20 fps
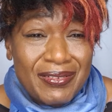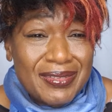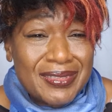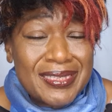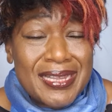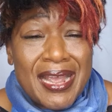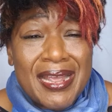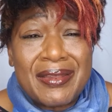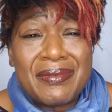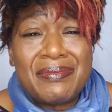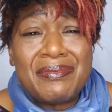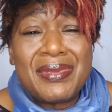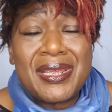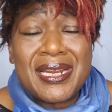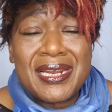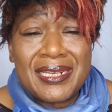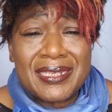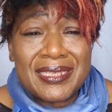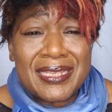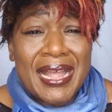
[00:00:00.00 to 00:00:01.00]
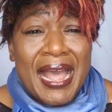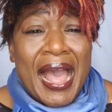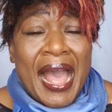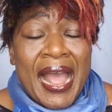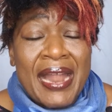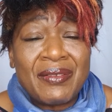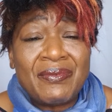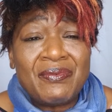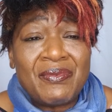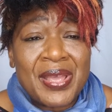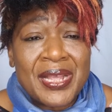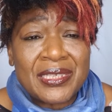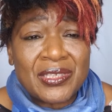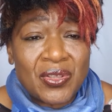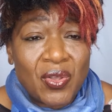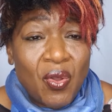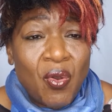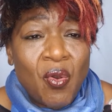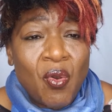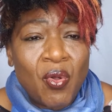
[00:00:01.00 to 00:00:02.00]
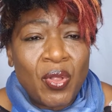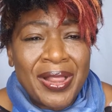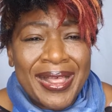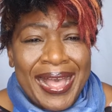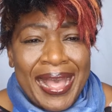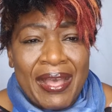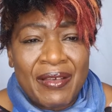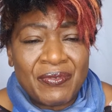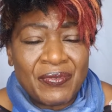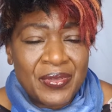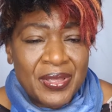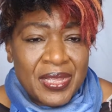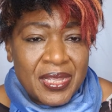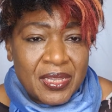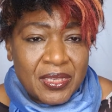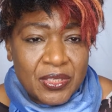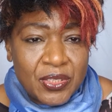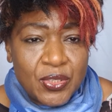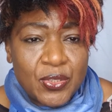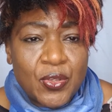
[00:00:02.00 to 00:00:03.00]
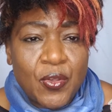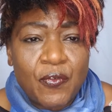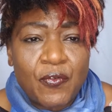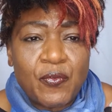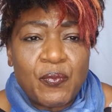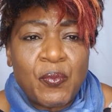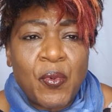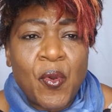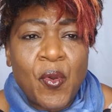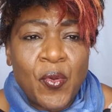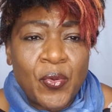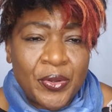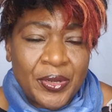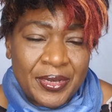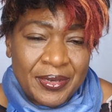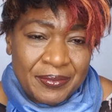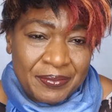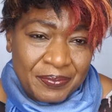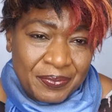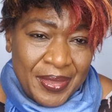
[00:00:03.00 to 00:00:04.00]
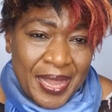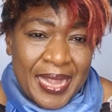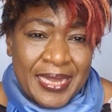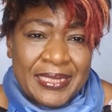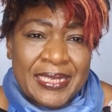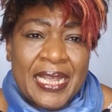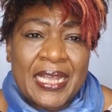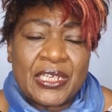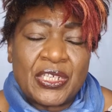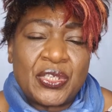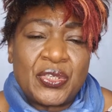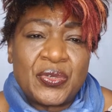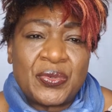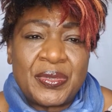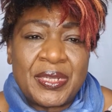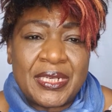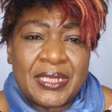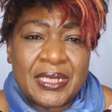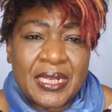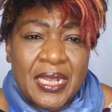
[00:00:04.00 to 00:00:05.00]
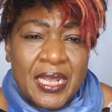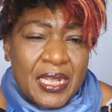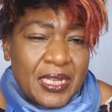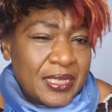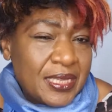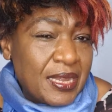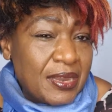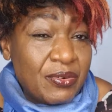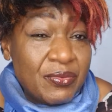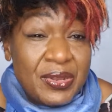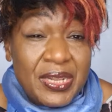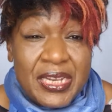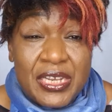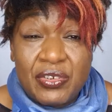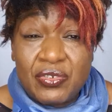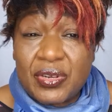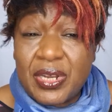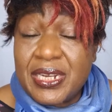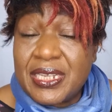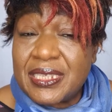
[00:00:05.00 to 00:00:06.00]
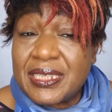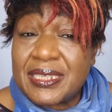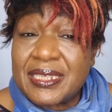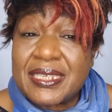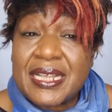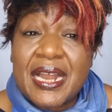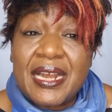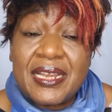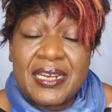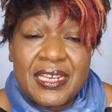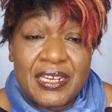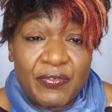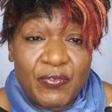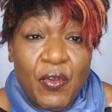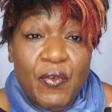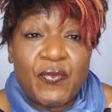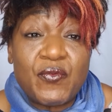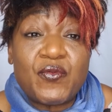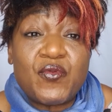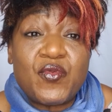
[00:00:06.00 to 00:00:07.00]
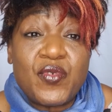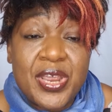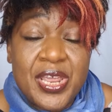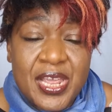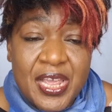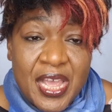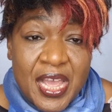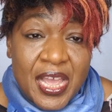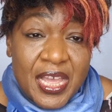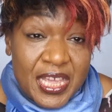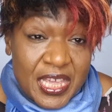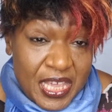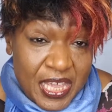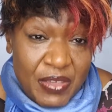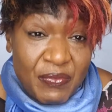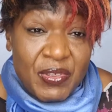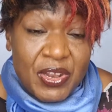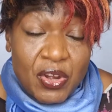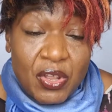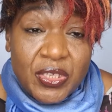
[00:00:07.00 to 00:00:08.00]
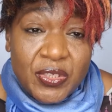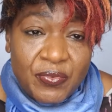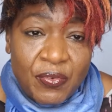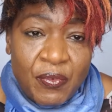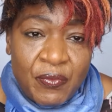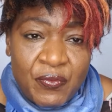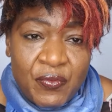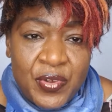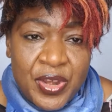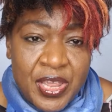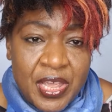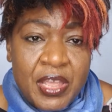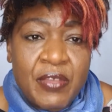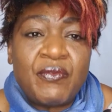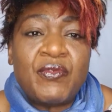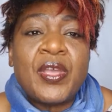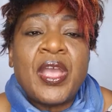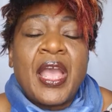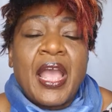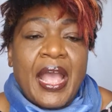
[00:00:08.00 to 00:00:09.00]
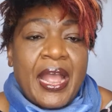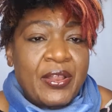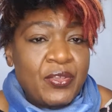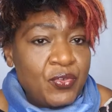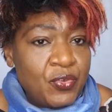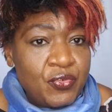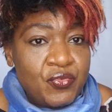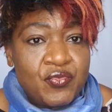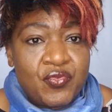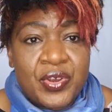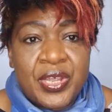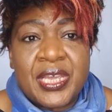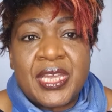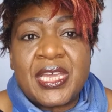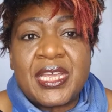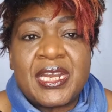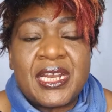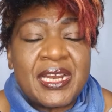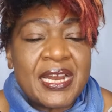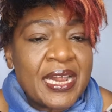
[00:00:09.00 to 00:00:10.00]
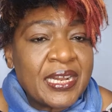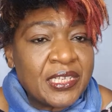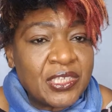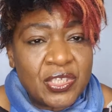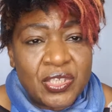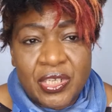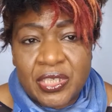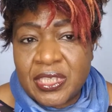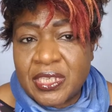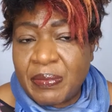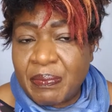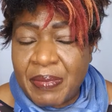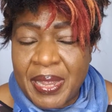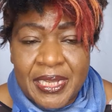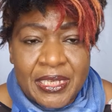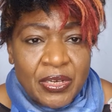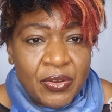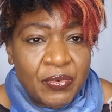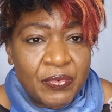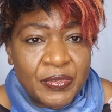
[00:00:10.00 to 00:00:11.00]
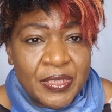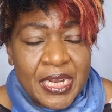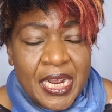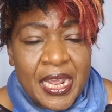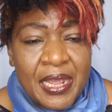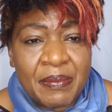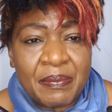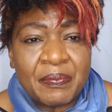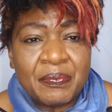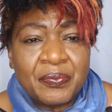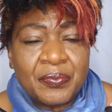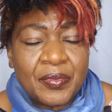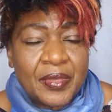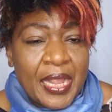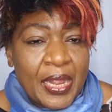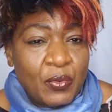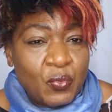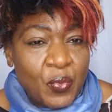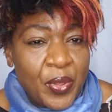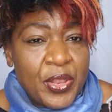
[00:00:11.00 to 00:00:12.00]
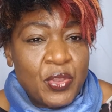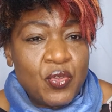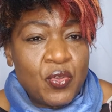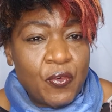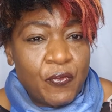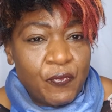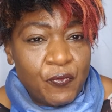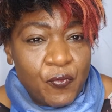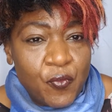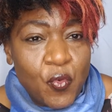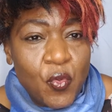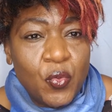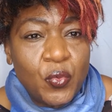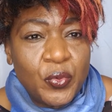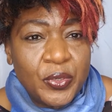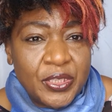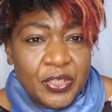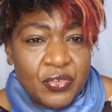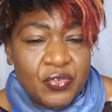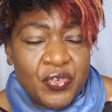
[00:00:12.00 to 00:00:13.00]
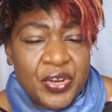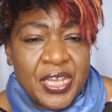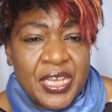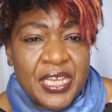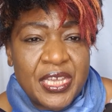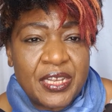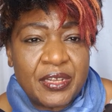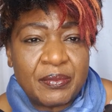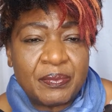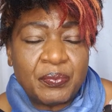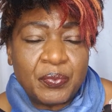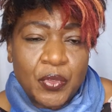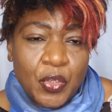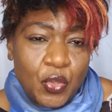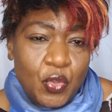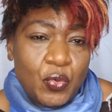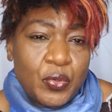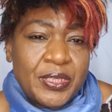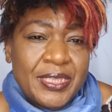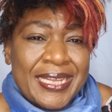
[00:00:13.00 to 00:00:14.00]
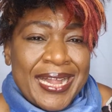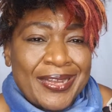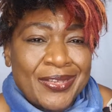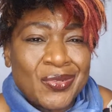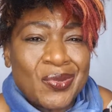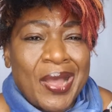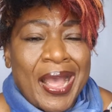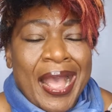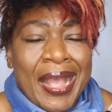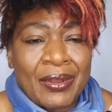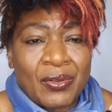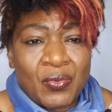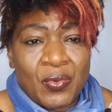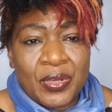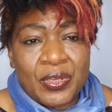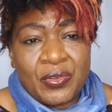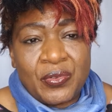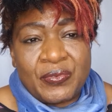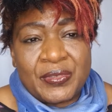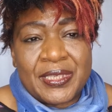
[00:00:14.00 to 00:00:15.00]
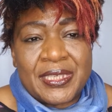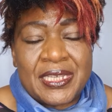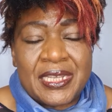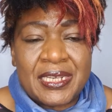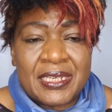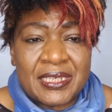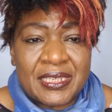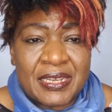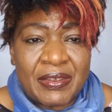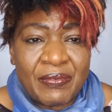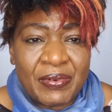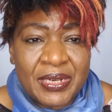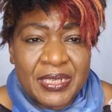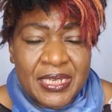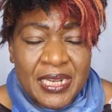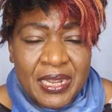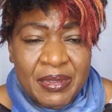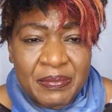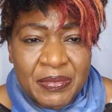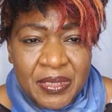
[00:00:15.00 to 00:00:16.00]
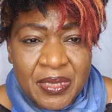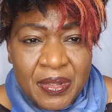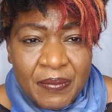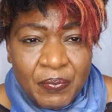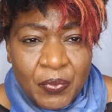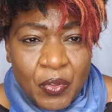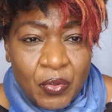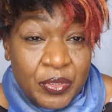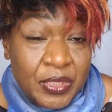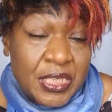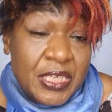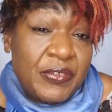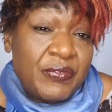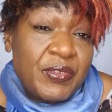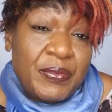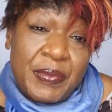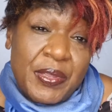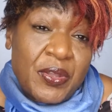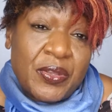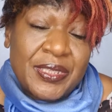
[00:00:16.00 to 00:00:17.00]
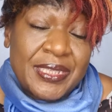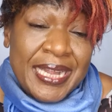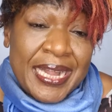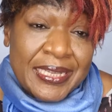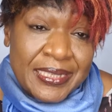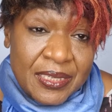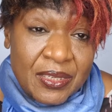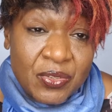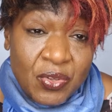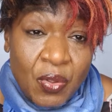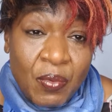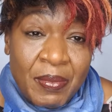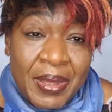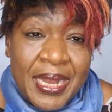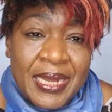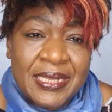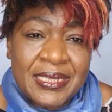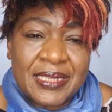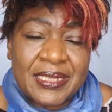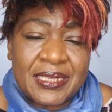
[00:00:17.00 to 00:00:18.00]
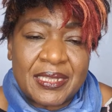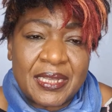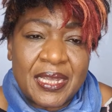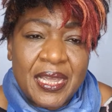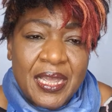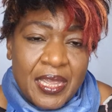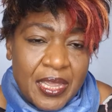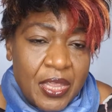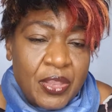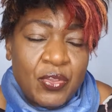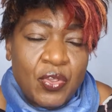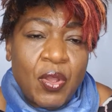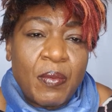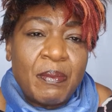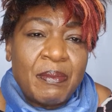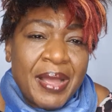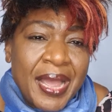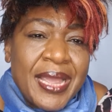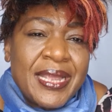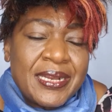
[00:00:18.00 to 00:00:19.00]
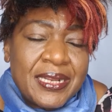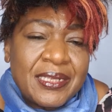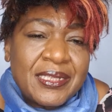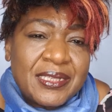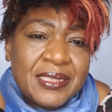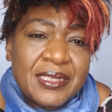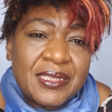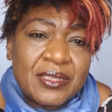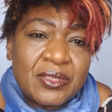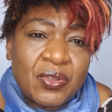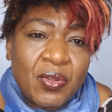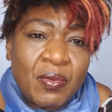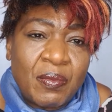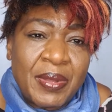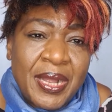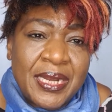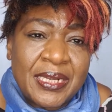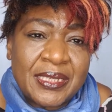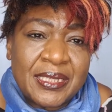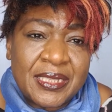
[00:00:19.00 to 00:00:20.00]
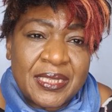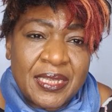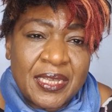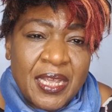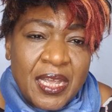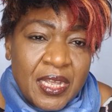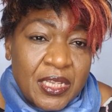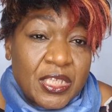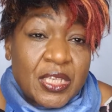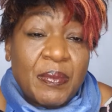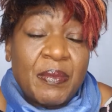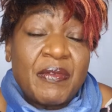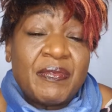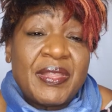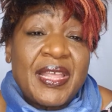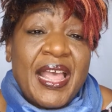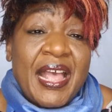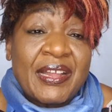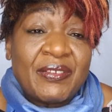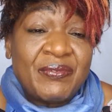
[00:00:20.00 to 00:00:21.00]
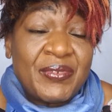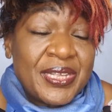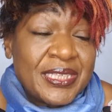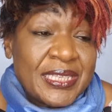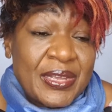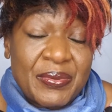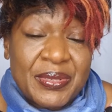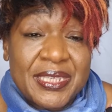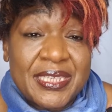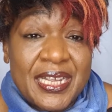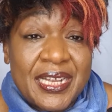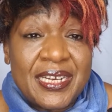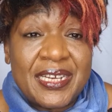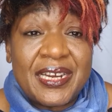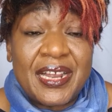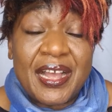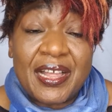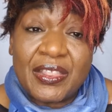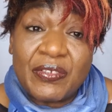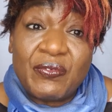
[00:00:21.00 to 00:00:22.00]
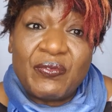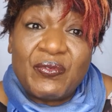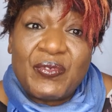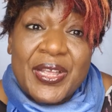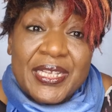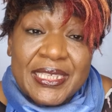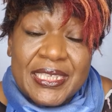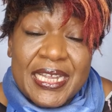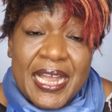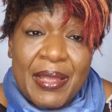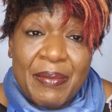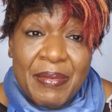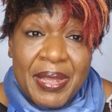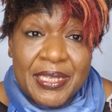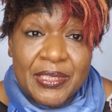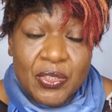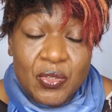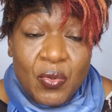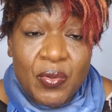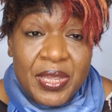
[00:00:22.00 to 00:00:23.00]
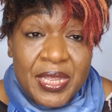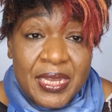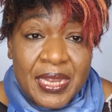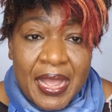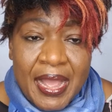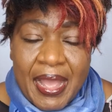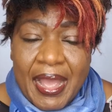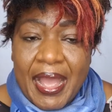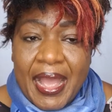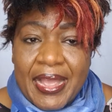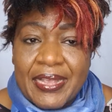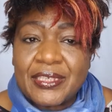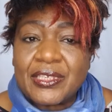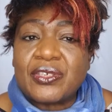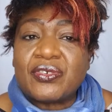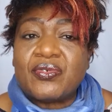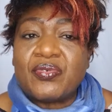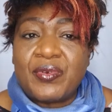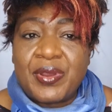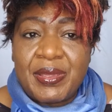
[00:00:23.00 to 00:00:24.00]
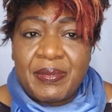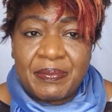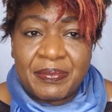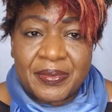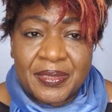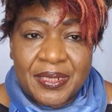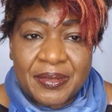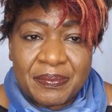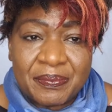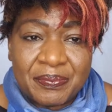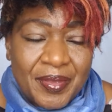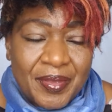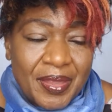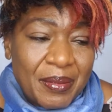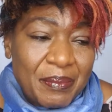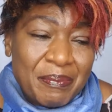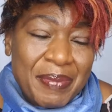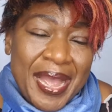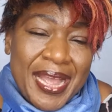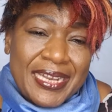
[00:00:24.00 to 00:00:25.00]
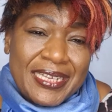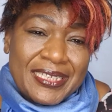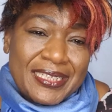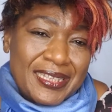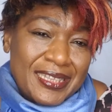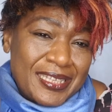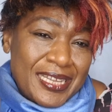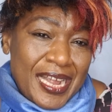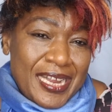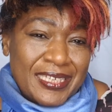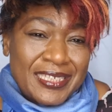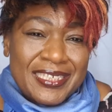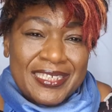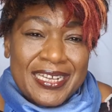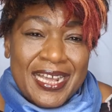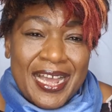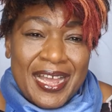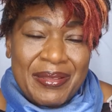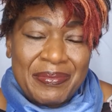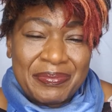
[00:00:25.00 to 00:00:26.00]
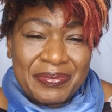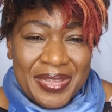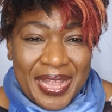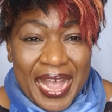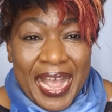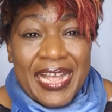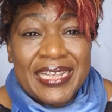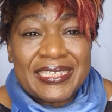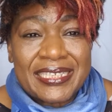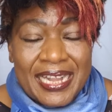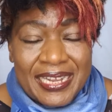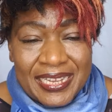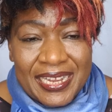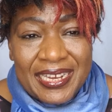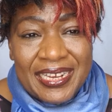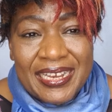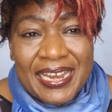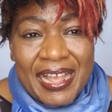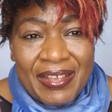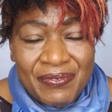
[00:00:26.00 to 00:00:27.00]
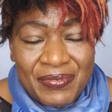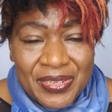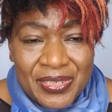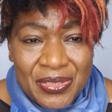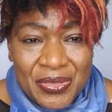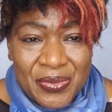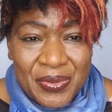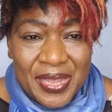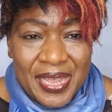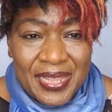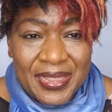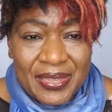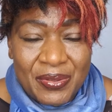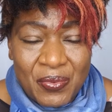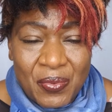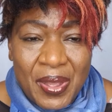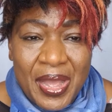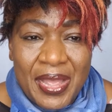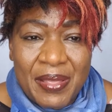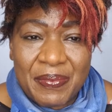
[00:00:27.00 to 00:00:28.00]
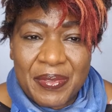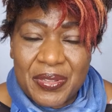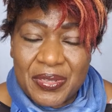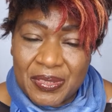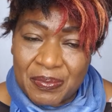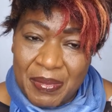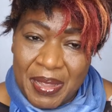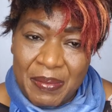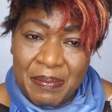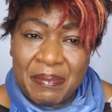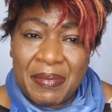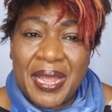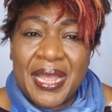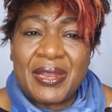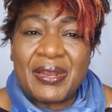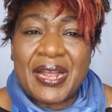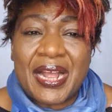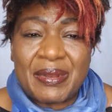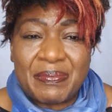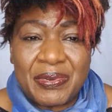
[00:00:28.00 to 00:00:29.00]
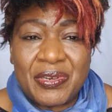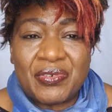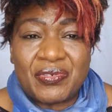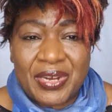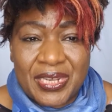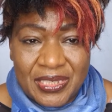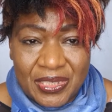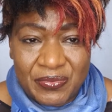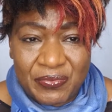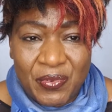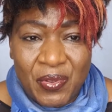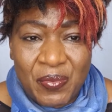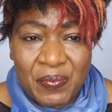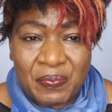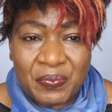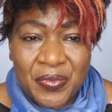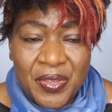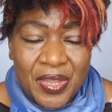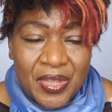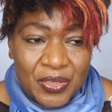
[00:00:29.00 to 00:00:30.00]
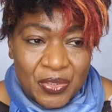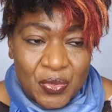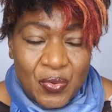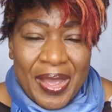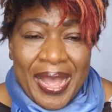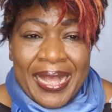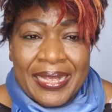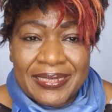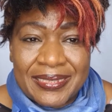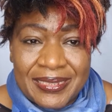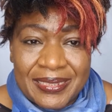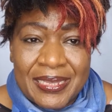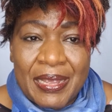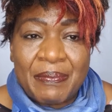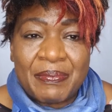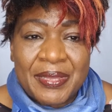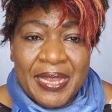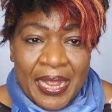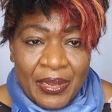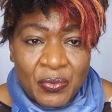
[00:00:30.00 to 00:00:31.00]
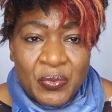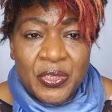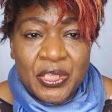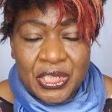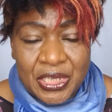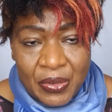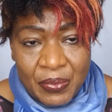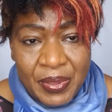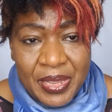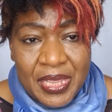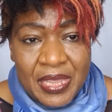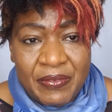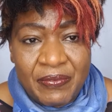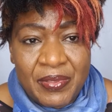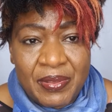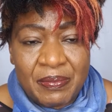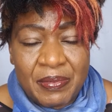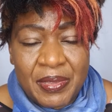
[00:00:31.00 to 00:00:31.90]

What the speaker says: 10 minutes, the adverts all have soft porn attached to it. They're literally selling it for free, giving us for free, and you're drinking it, and it's just a matter of time that when you're full with drinking, you will start to act what you've seen several times on TV, because that's a normality. In your mind, it is a normality. Some of the adverts, I was telling her, the first time I saw it, I screamed. By the 10th time, I started laughing together. Why? Because my mind had been transformed to accept that which they were giving